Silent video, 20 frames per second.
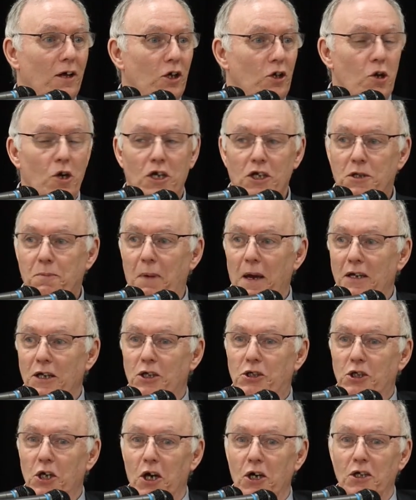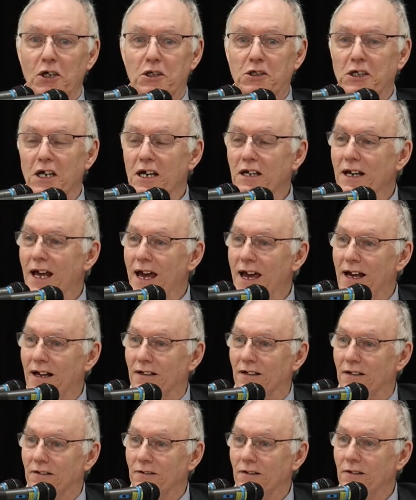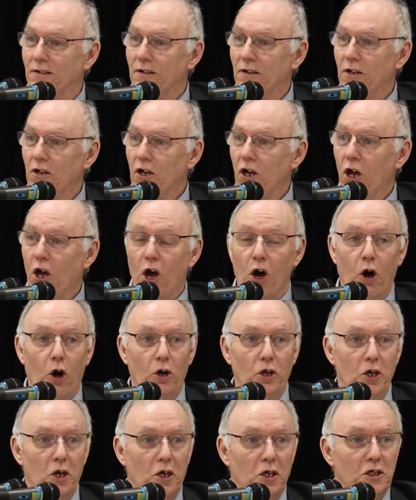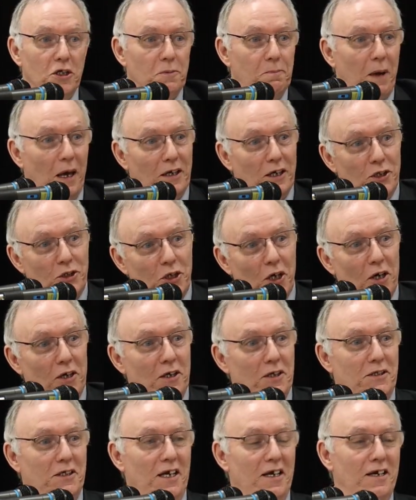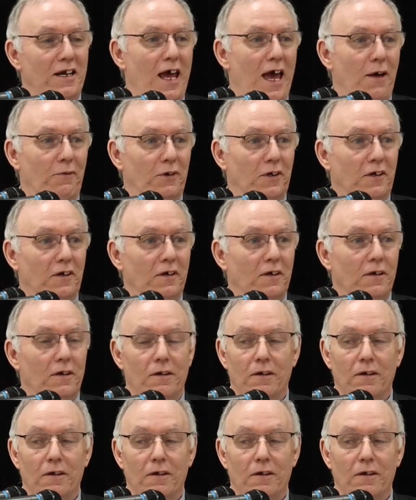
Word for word: You can spend eternity in hell or you can spend eternity in heaven.